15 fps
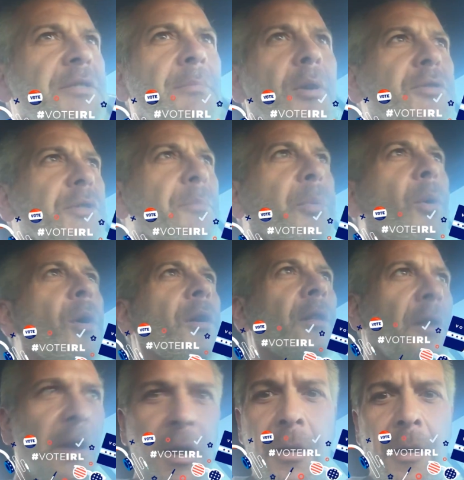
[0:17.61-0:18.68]
And most
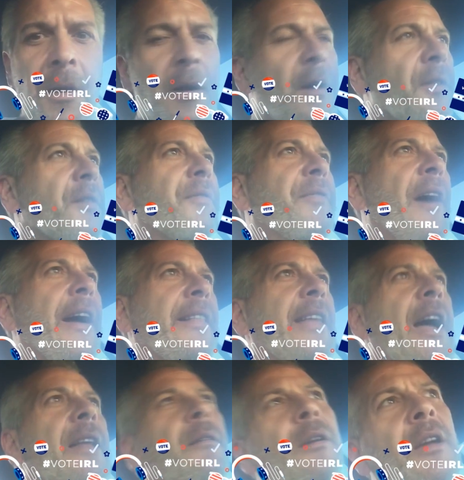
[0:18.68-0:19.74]
importantly, the fact
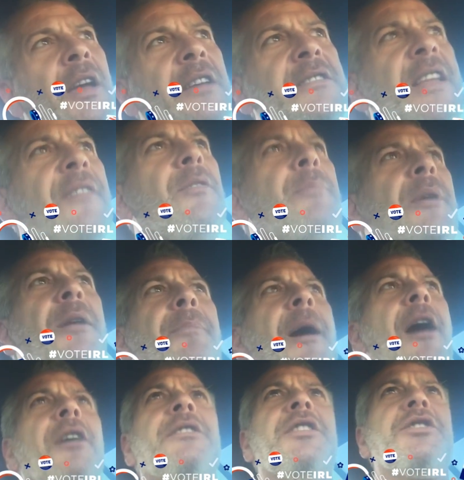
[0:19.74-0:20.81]
that he's never been a
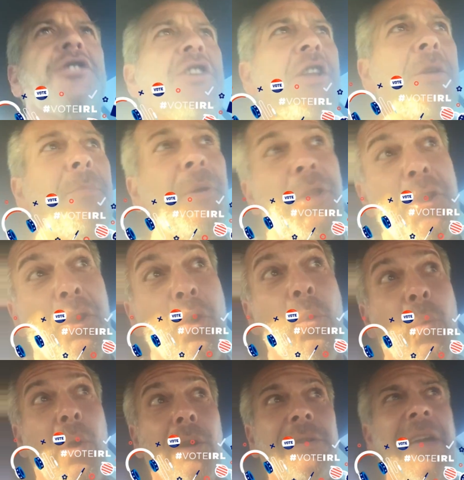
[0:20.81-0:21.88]
politician in the political world,